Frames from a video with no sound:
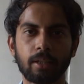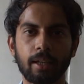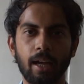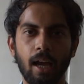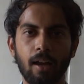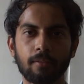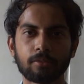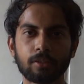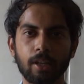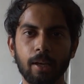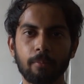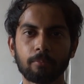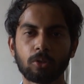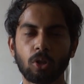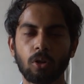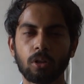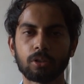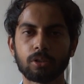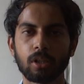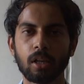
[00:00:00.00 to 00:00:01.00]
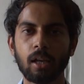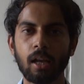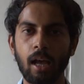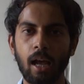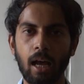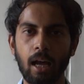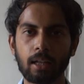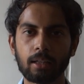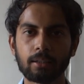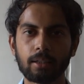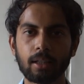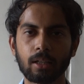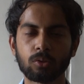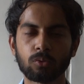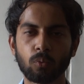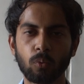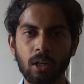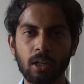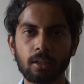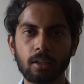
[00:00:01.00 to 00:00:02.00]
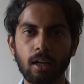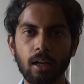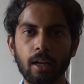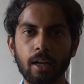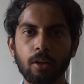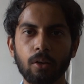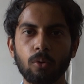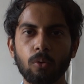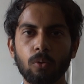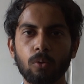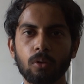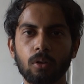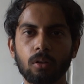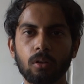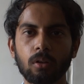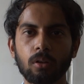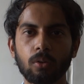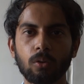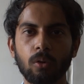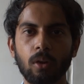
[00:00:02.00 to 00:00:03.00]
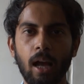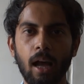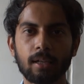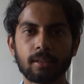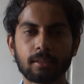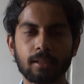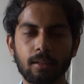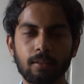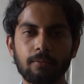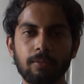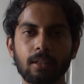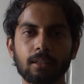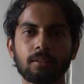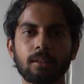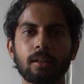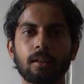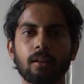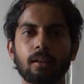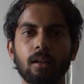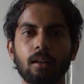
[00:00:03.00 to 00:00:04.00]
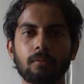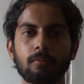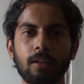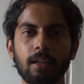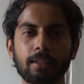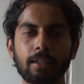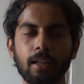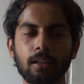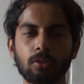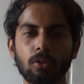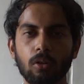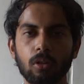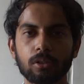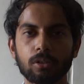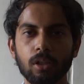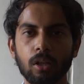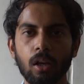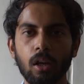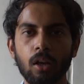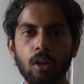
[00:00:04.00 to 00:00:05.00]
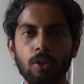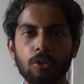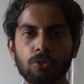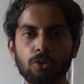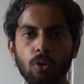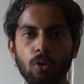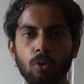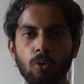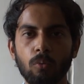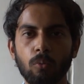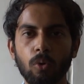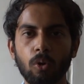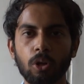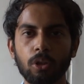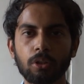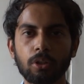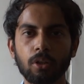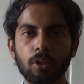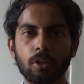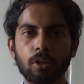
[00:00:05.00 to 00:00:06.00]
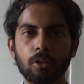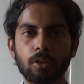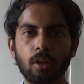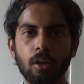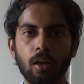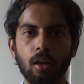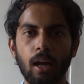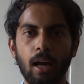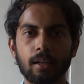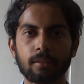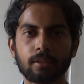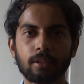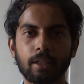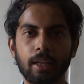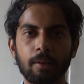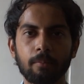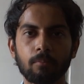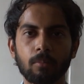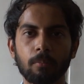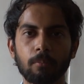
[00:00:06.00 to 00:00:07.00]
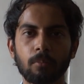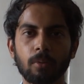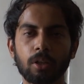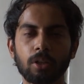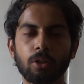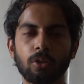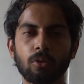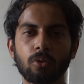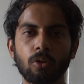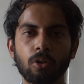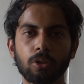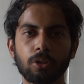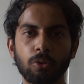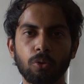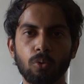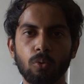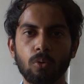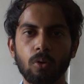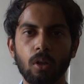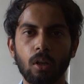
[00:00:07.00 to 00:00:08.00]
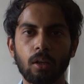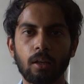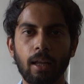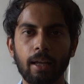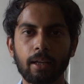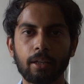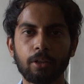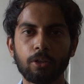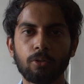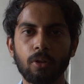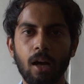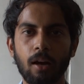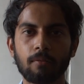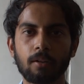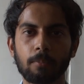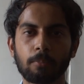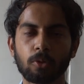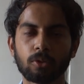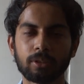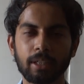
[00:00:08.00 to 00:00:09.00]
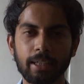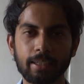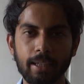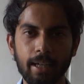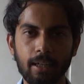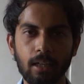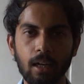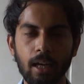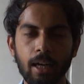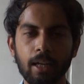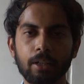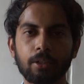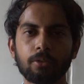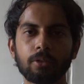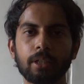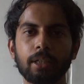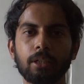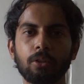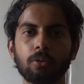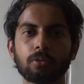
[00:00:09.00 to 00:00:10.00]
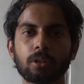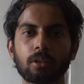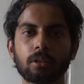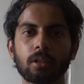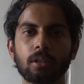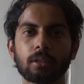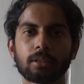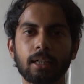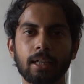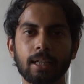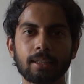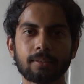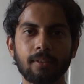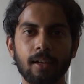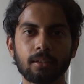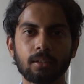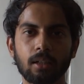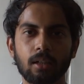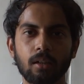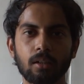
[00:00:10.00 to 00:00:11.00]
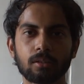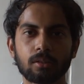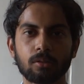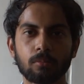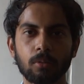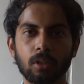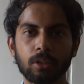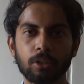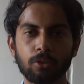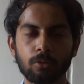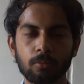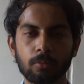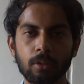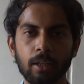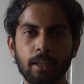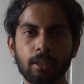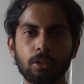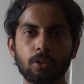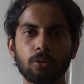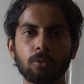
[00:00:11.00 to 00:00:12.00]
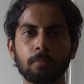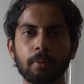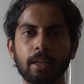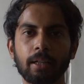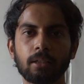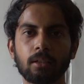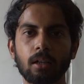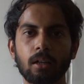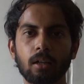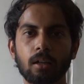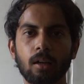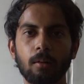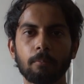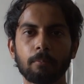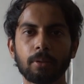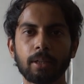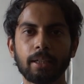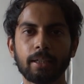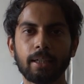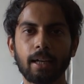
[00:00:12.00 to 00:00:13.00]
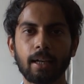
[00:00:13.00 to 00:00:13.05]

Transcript: have same thoughts, and there is one guy who has conflicting thoughts. So what as a team member you gonna do? Like you have a project deadline, you need to satisfy the customer, you need to meet the company